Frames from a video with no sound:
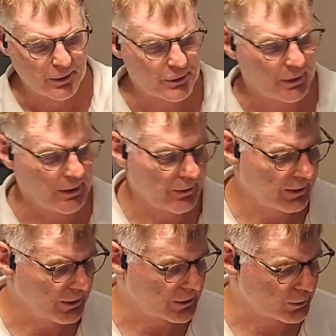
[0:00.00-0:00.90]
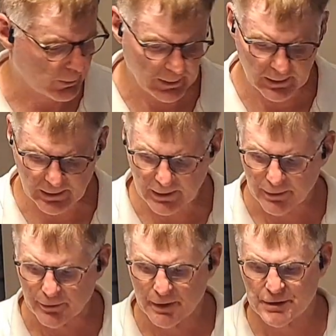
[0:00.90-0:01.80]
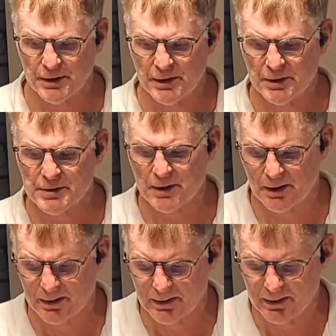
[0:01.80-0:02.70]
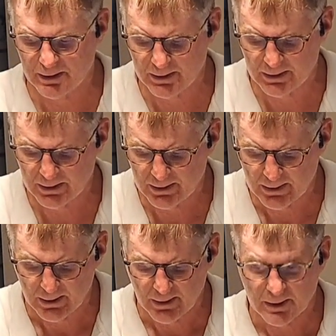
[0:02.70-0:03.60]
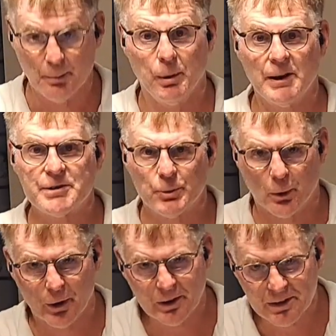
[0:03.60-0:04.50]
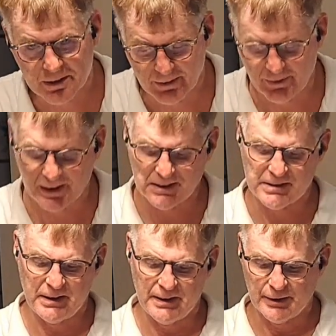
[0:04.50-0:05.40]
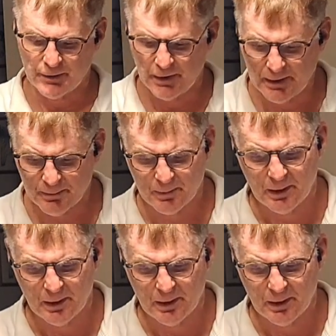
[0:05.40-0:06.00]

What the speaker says: So here it is, what we have. This is the Blitzrcworks, if I can say that right.